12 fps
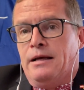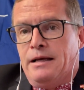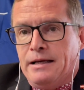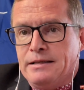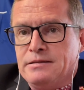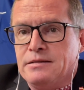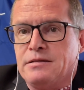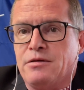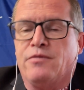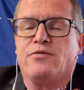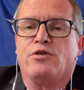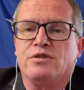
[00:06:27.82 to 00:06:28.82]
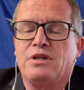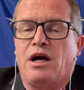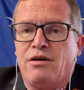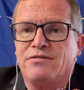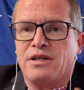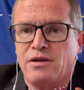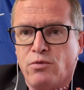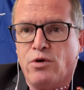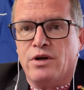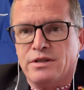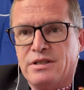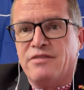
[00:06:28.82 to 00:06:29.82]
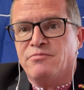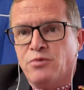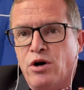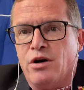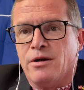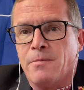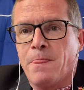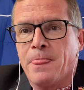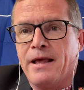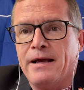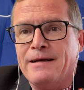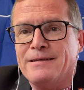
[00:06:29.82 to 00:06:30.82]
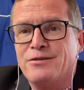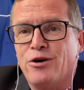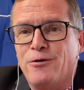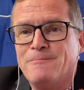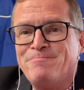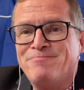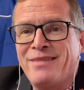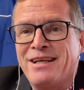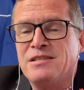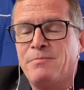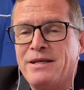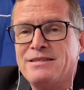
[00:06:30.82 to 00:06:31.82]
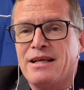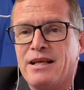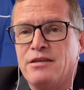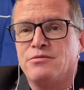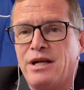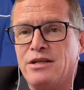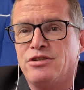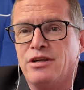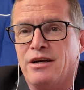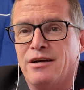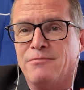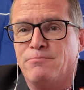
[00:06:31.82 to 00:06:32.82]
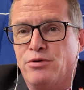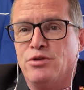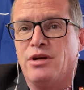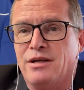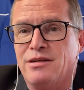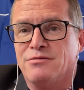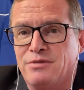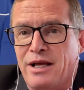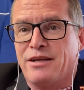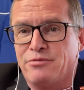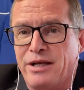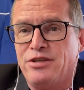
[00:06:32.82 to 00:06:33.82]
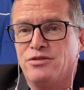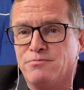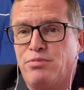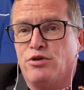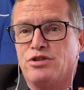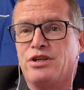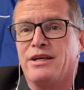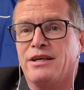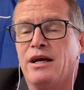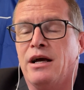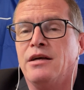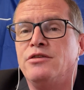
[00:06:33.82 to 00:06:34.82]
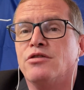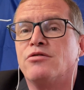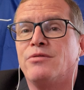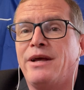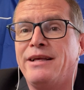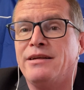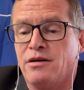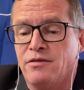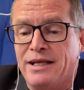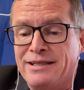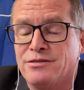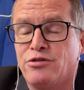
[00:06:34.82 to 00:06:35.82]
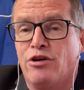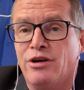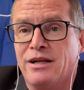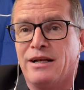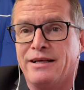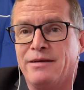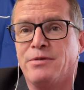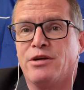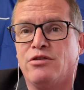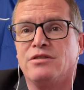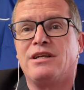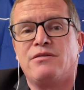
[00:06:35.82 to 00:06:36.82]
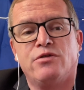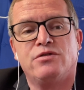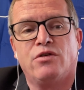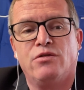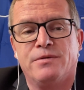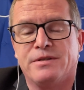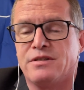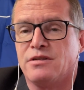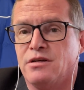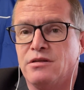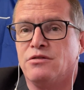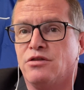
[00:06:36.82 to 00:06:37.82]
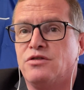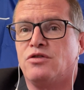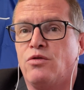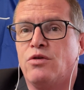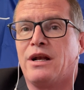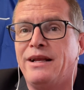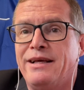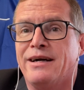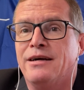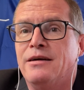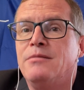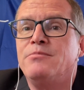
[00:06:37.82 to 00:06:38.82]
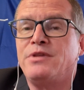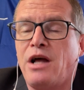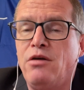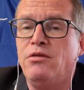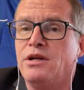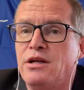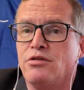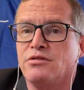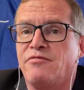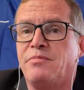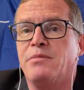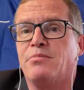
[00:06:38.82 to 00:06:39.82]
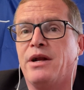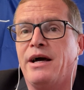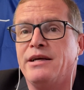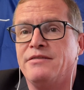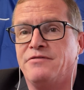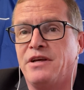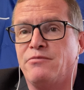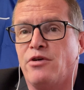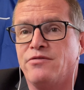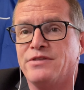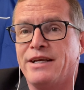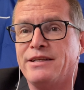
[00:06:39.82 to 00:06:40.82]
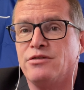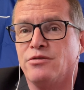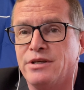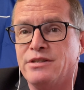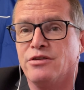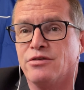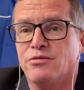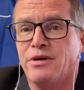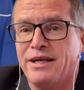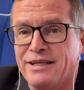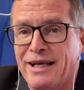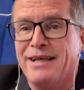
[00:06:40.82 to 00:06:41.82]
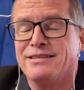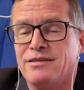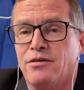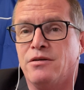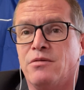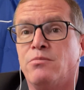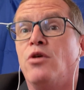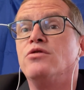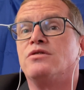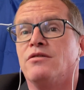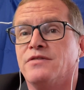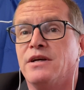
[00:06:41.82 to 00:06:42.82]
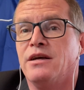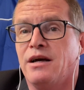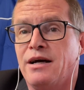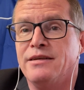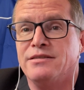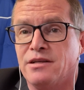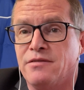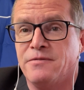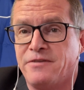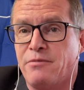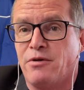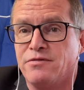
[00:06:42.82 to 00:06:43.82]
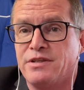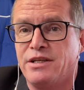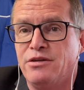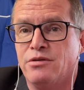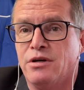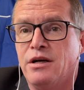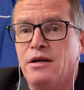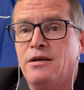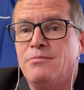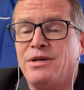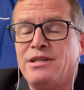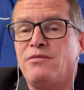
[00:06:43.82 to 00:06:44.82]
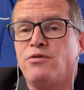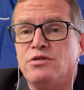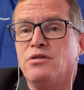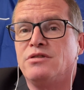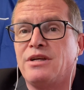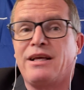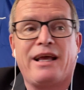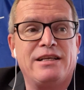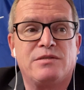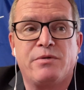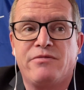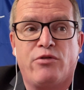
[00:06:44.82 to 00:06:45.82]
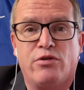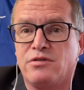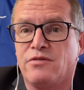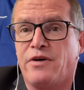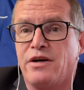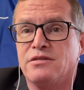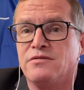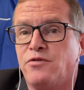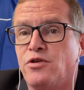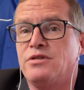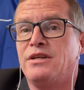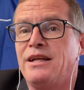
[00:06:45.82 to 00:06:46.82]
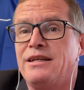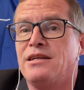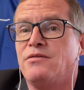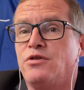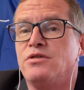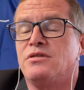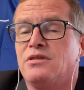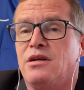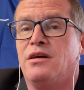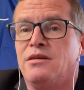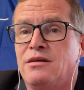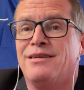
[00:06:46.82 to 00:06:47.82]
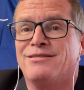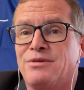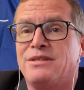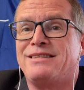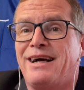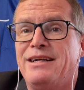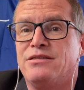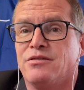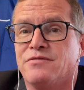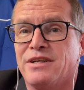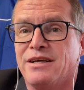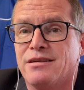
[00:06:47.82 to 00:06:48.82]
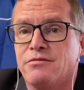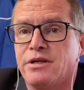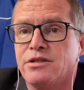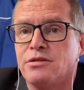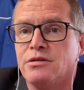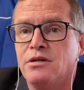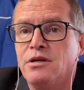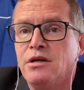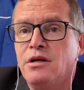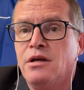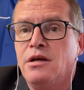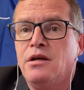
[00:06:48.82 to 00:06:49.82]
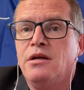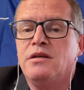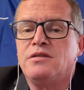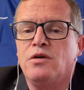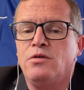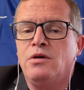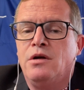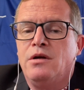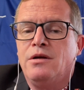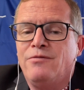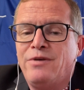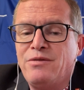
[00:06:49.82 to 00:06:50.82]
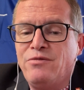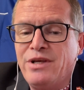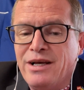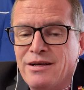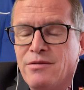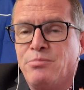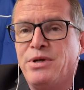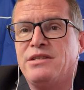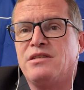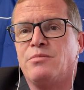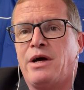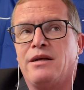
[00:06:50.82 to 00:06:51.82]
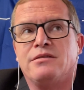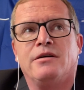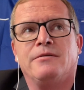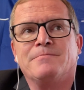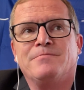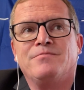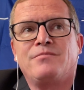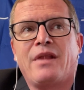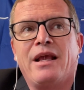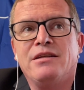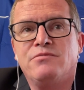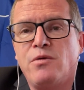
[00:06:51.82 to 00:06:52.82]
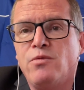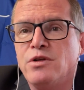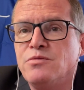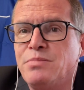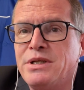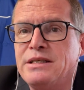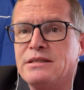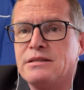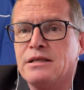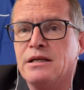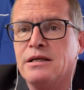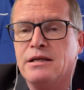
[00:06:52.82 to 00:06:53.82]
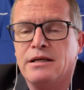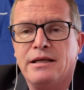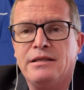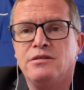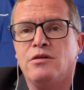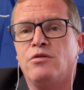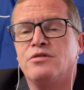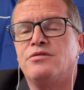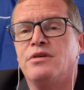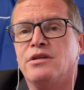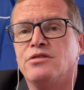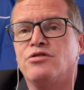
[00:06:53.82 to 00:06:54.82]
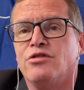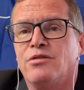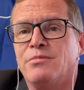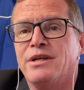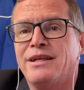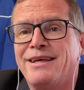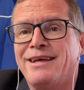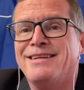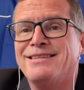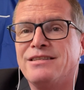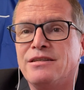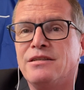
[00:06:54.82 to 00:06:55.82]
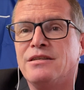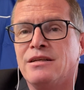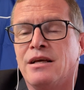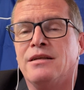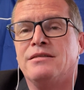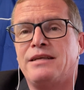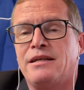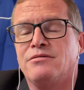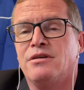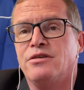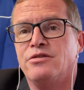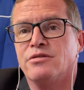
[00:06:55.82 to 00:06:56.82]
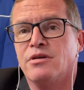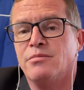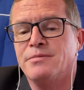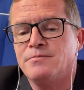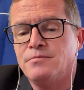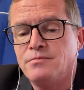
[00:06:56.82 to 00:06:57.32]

And of course, now after the war, it's even more. So it's basically Russia aggression pushing Ukraine internally, because that was always not so clear. Now a lot of people are in favor of NATO in Ukraine, and most of them are in favor of the EU. But it was not the case before 2014, and it was a result of the aggression. So when we are a bit smarter, and we want peace, yeah, in Austria and Germany and in Central Europe,